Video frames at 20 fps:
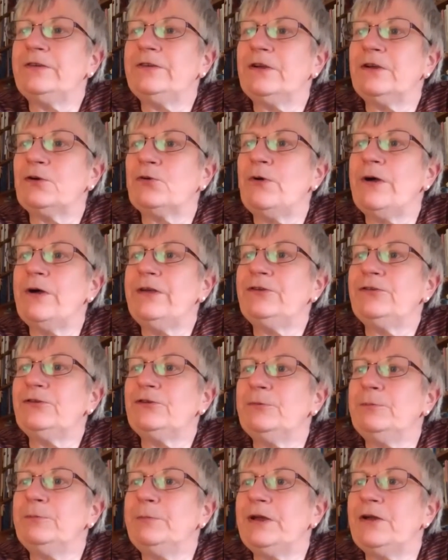
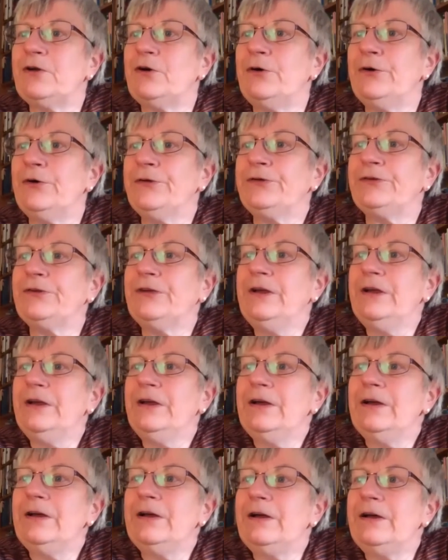question because
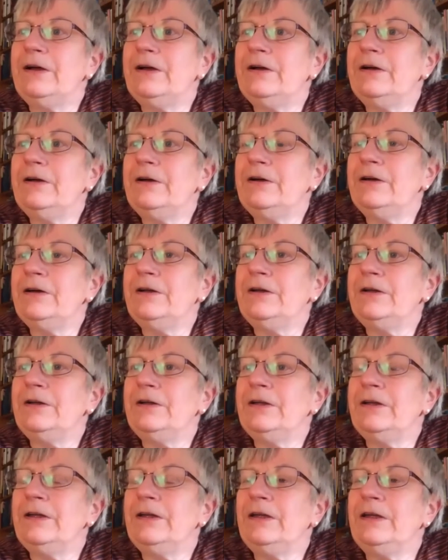
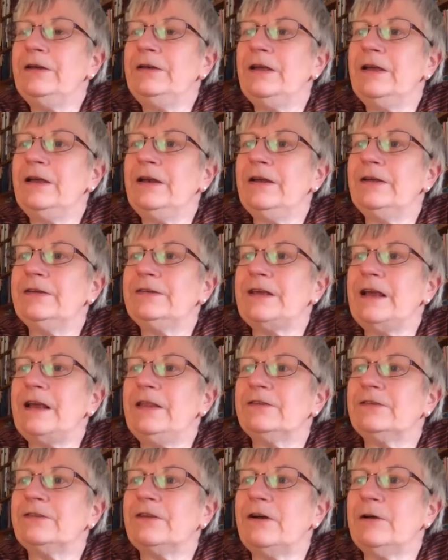in a
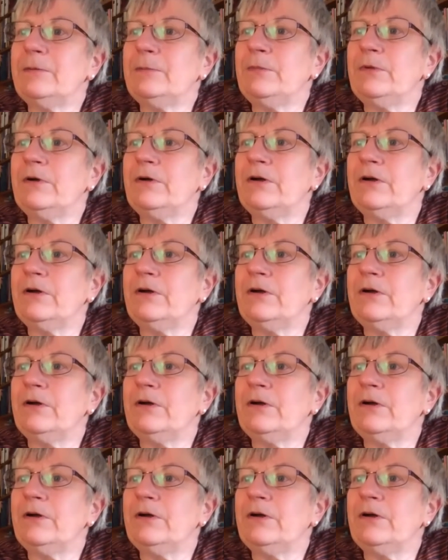sense I'm